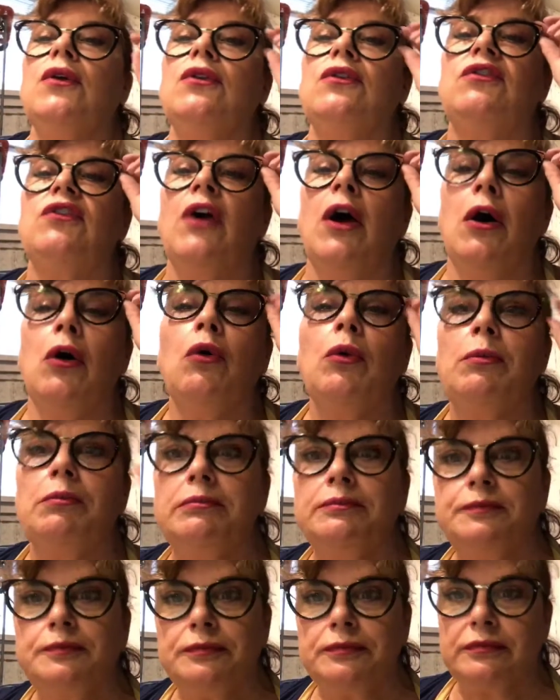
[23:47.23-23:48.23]
So
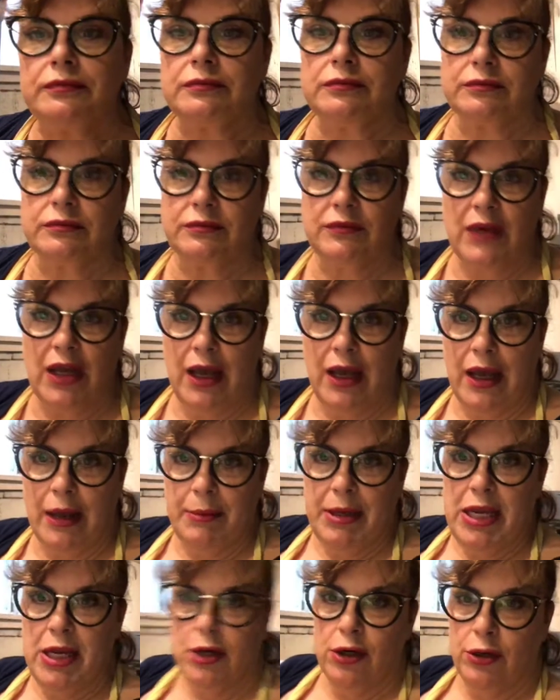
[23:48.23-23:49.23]

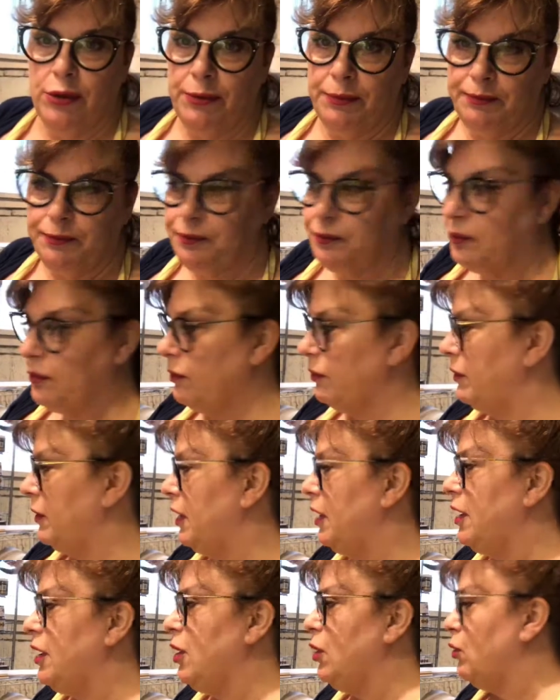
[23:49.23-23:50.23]
I'm here,
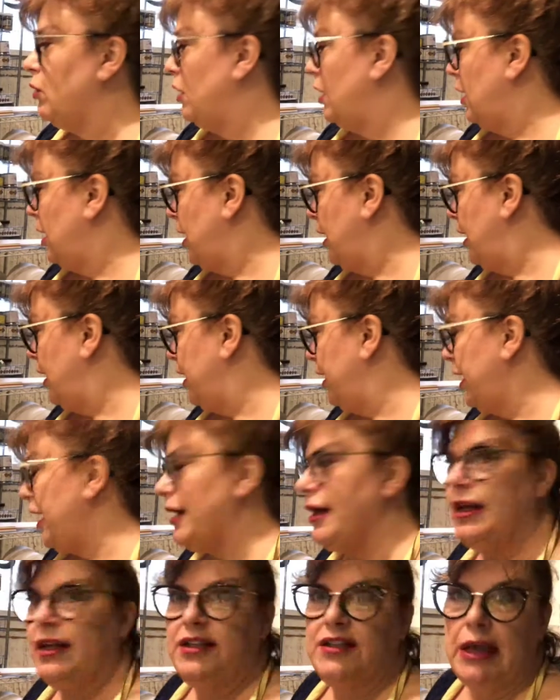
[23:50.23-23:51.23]

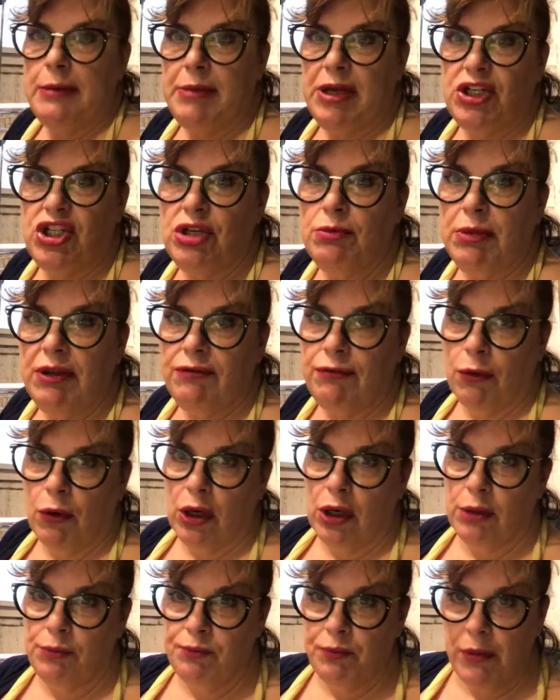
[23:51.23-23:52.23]
and as I mentioned
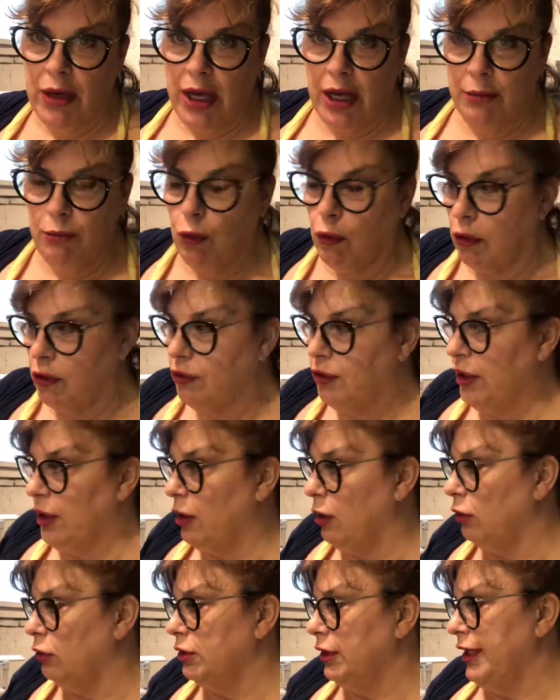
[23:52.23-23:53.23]
before, I'm
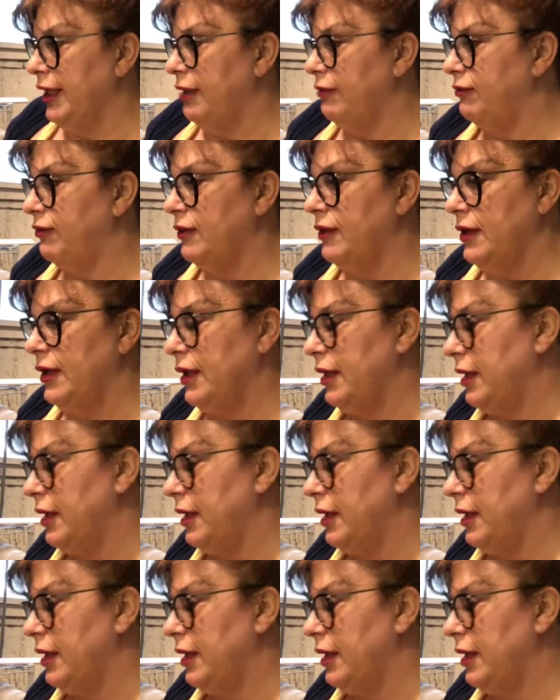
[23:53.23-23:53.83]
ordering gold leaf